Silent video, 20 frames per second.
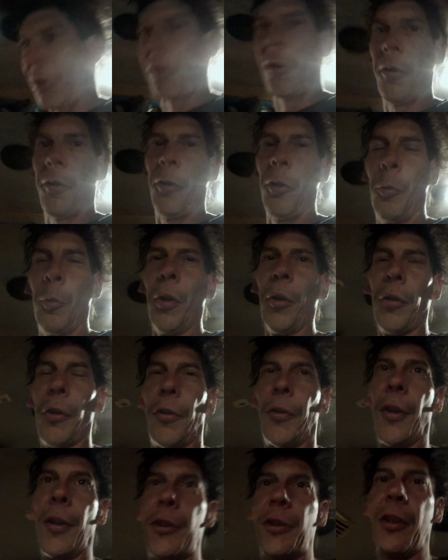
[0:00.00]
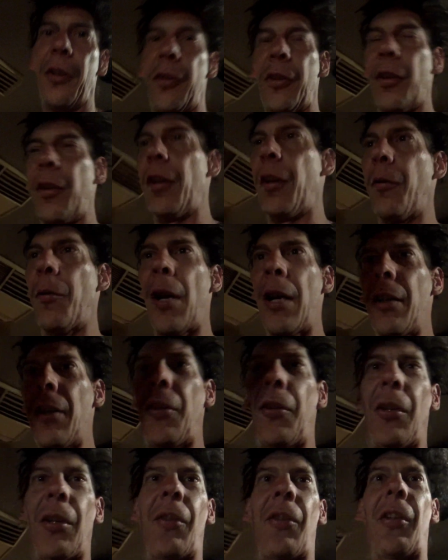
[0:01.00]
to Two Wheels of Suchess and then ride the
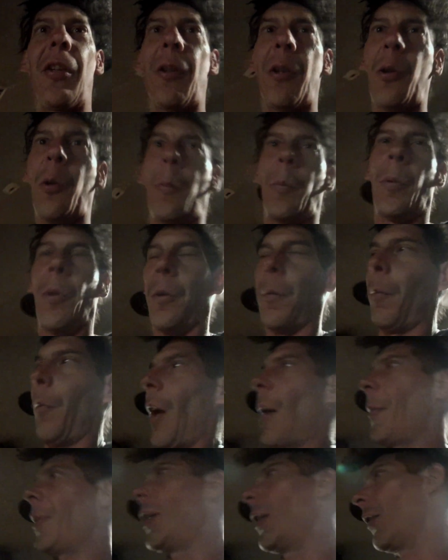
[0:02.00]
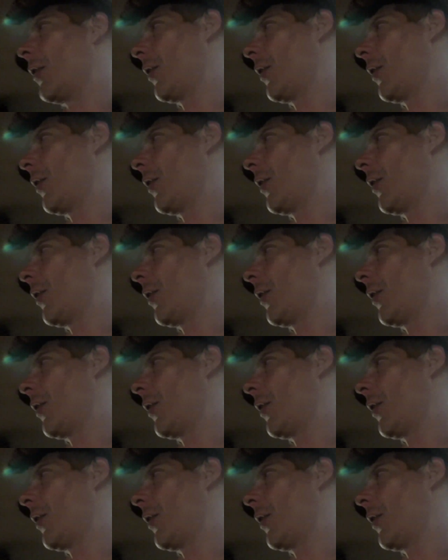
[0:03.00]
60 loop. Or I mean,